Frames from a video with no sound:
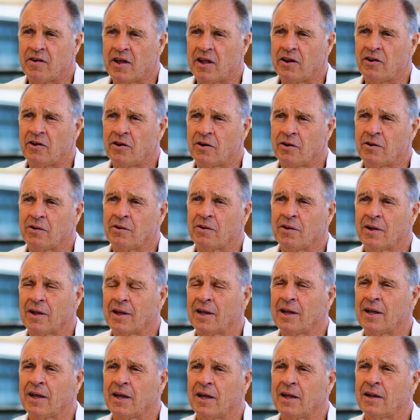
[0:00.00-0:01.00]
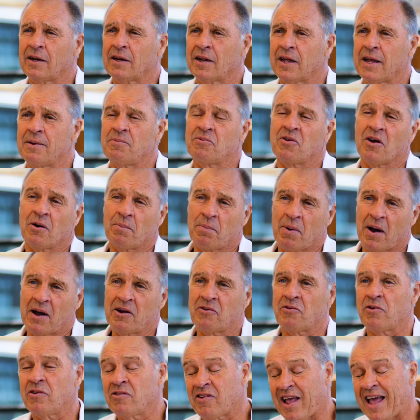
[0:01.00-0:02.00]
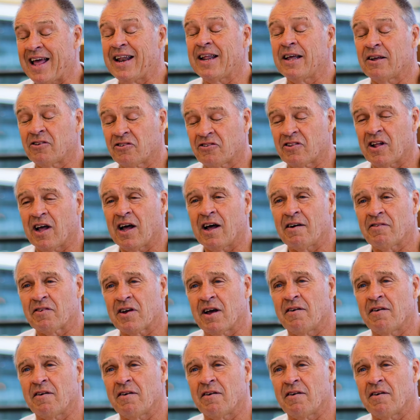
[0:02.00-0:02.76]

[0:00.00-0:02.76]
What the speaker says: venue and keeps our patrons and our staff